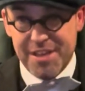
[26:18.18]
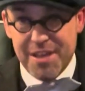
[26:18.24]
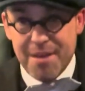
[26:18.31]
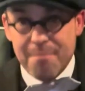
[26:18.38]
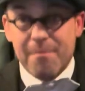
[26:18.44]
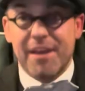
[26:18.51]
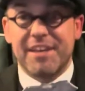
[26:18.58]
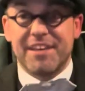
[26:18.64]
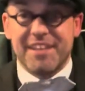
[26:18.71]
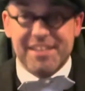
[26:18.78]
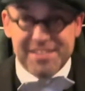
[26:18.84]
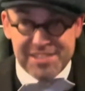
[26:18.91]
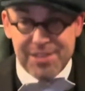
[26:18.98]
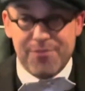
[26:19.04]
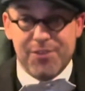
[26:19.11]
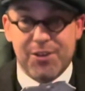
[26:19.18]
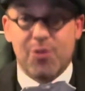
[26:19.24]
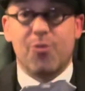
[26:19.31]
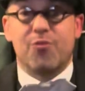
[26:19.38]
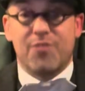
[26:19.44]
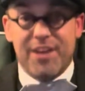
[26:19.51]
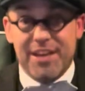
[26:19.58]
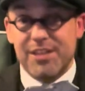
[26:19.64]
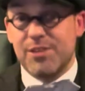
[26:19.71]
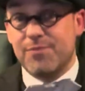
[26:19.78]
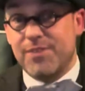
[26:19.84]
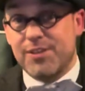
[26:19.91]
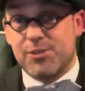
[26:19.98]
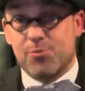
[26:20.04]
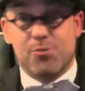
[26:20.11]
making it difficult for
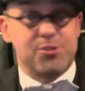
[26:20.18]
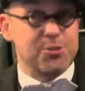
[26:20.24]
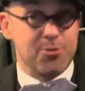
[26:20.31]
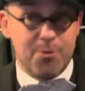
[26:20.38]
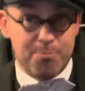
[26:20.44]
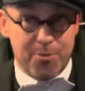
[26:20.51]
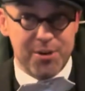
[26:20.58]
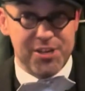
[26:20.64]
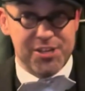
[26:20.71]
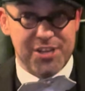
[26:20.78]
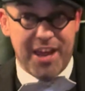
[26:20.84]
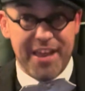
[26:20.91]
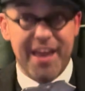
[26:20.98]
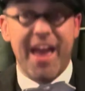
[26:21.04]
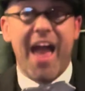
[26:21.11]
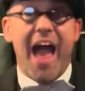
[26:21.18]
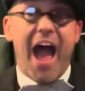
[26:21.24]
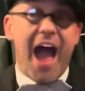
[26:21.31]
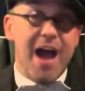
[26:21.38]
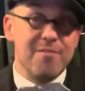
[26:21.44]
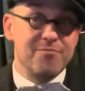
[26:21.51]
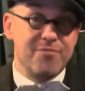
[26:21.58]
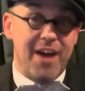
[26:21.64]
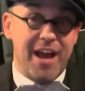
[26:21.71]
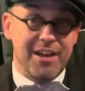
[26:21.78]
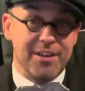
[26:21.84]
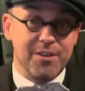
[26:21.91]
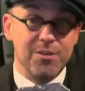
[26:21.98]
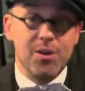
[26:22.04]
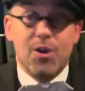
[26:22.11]
individuals to appreciate and
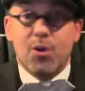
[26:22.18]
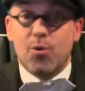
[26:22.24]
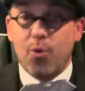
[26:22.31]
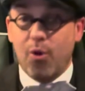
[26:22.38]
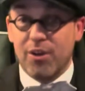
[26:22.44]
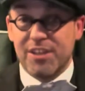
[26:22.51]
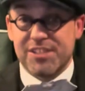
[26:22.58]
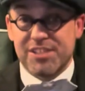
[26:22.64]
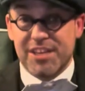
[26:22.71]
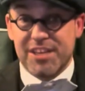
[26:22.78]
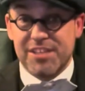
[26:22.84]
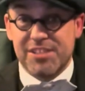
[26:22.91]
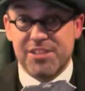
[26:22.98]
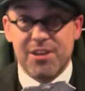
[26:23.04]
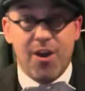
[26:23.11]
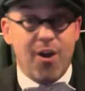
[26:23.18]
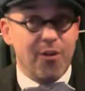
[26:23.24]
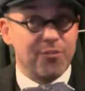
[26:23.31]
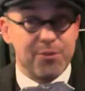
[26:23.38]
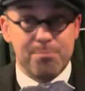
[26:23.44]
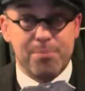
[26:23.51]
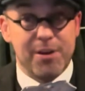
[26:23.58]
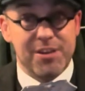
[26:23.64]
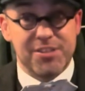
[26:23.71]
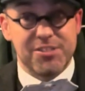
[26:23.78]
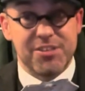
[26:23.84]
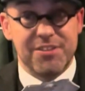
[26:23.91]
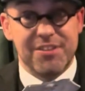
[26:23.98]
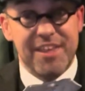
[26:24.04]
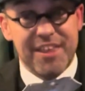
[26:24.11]
value qualities of the
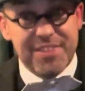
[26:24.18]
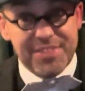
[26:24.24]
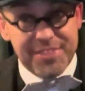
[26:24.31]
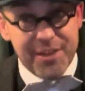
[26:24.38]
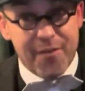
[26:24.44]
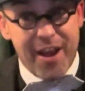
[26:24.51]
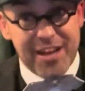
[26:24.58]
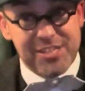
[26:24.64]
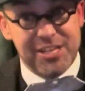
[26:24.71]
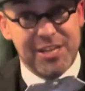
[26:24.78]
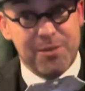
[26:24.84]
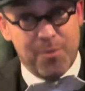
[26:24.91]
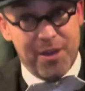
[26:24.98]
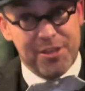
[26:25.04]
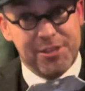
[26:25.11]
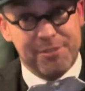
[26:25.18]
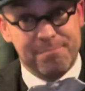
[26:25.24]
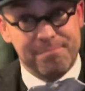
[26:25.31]
person they're actually with.